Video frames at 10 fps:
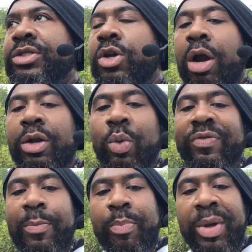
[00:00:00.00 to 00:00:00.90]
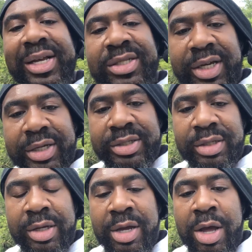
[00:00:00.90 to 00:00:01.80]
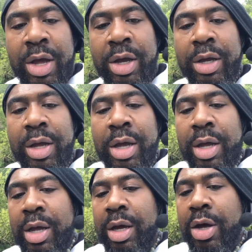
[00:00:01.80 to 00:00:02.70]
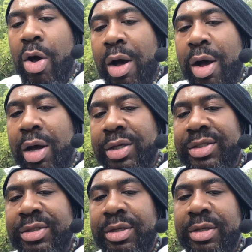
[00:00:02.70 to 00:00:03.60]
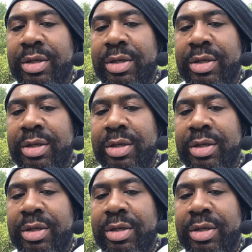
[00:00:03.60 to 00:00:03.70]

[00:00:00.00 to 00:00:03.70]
starting with the basics cause